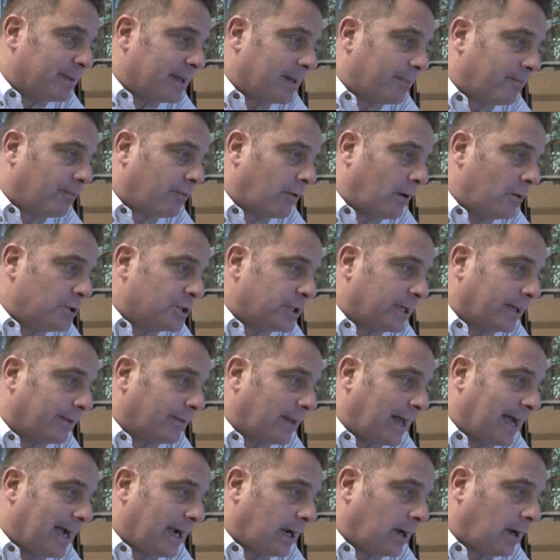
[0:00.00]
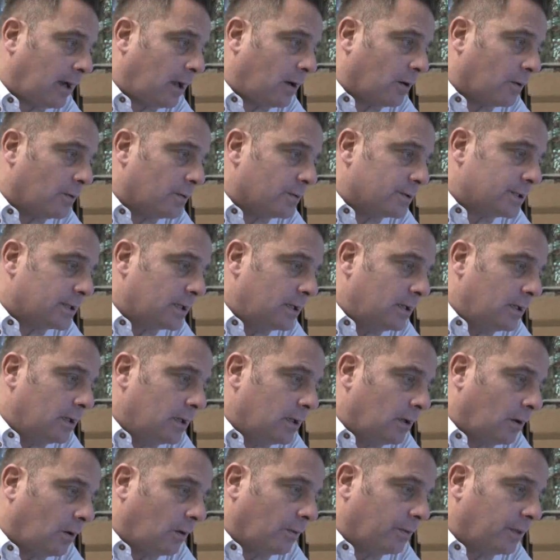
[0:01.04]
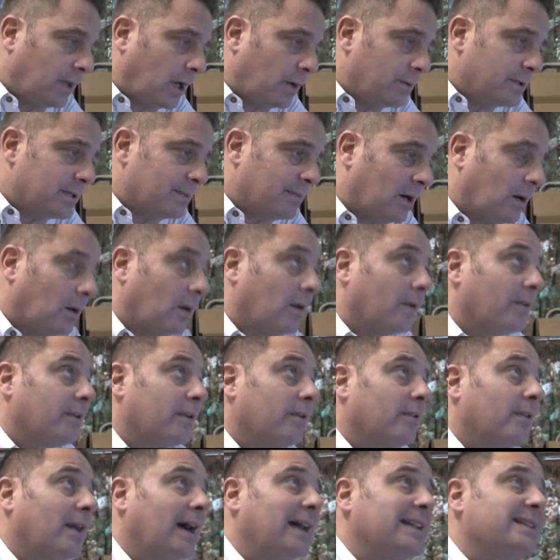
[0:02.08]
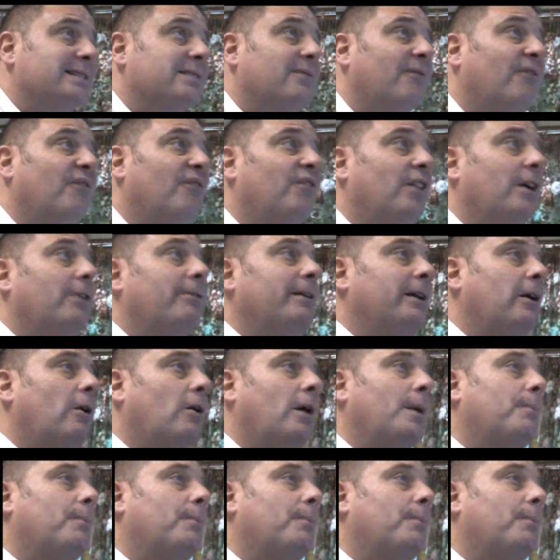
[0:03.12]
approaching that close on no demand. That's very high